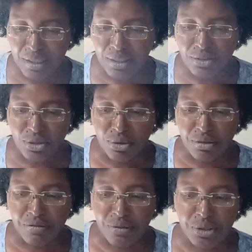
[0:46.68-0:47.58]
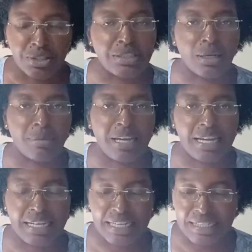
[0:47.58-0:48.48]
So the first
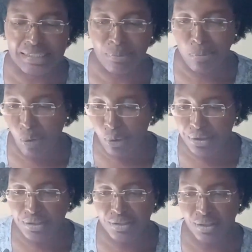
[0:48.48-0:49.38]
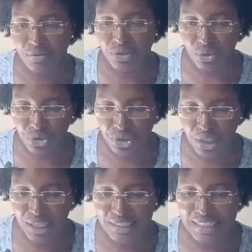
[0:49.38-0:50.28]
subheading is Importance of
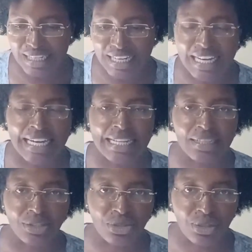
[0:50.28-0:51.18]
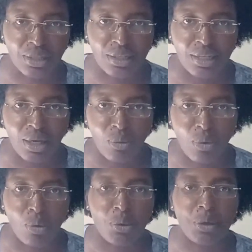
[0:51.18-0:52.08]
Socializing in English. Well,
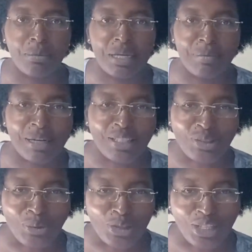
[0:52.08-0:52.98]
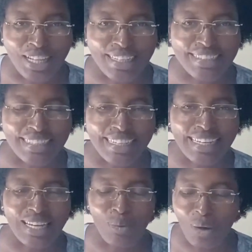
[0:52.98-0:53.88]
what do we mean by
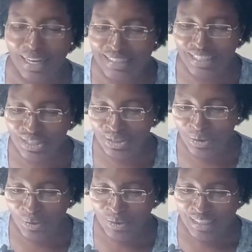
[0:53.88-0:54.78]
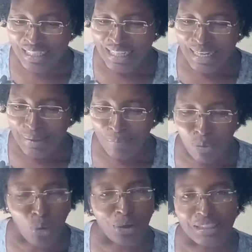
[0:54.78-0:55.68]
socializing and why is it so
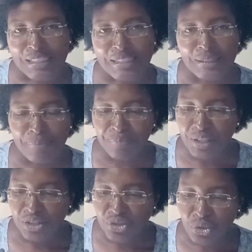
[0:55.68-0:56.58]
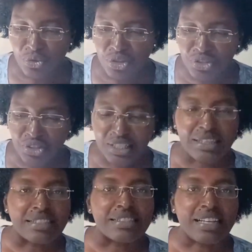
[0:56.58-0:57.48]
important? So just look
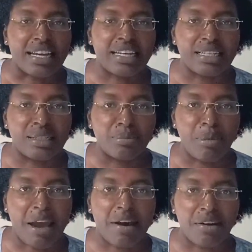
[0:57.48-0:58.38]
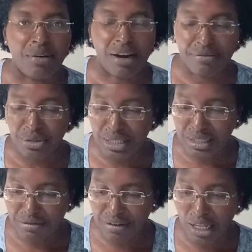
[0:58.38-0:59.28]
at the second paragraph. You
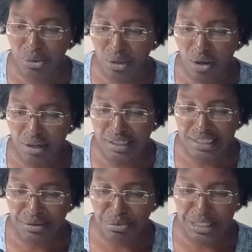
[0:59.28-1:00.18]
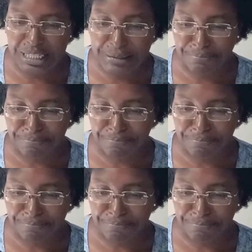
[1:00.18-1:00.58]
can follow along as I read.